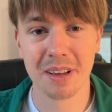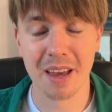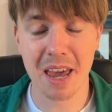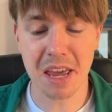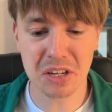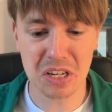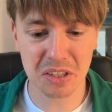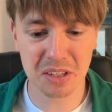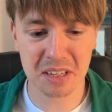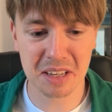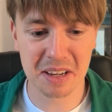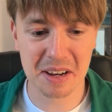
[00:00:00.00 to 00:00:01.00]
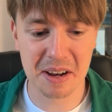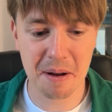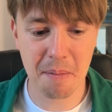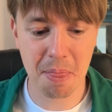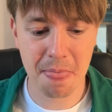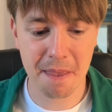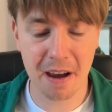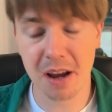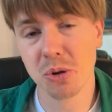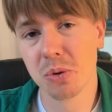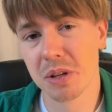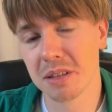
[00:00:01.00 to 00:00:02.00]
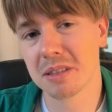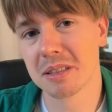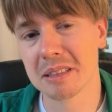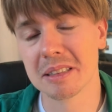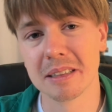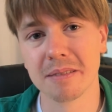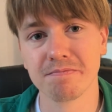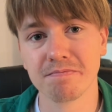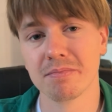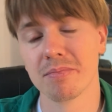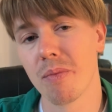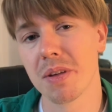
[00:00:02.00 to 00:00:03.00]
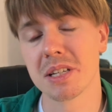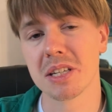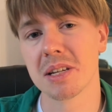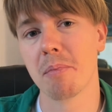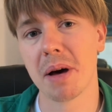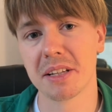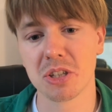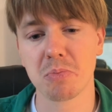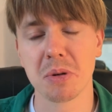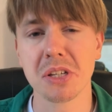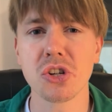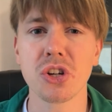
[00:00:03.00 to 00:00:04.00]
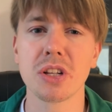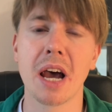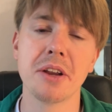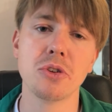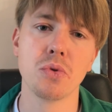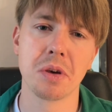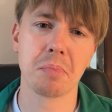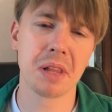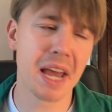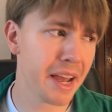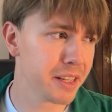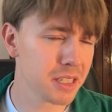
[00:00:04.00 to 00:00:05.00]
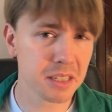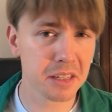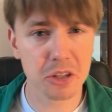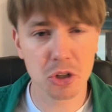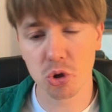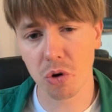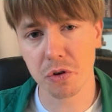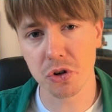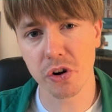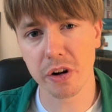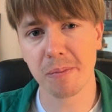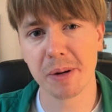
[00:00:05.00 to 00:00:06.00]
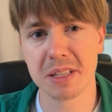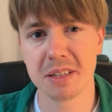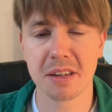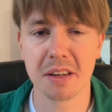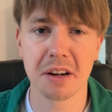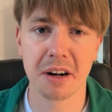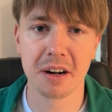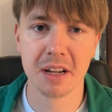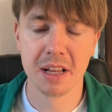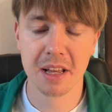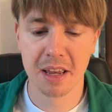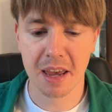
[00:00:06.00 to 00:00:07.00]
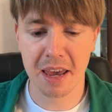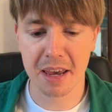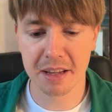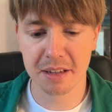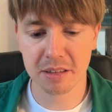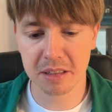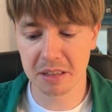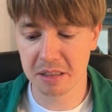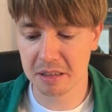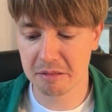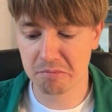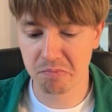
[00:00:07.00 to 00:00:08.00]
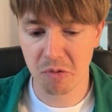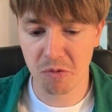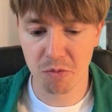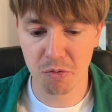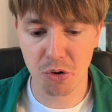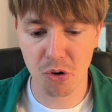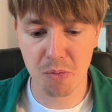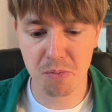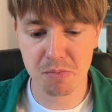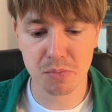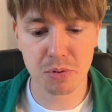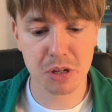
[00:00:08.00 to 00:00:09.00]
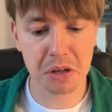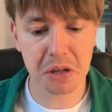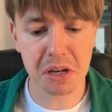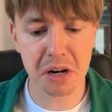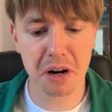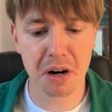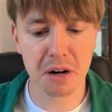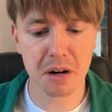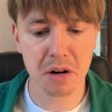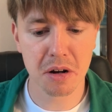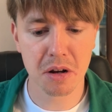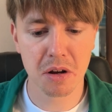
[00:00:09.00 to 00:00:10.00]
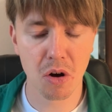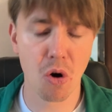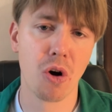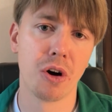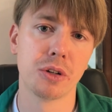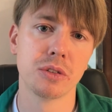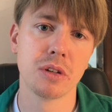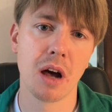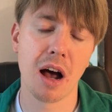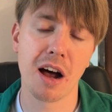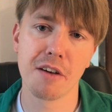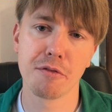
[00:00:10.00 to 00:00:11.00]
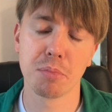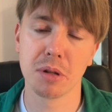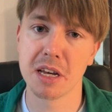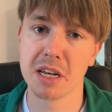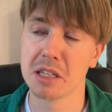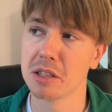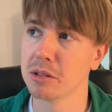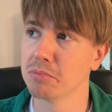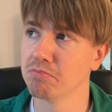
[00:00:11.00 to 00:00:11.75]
ended. I knew that this is a balanced position. I knew the plans that Stockfish recommends here. And from here on, I've played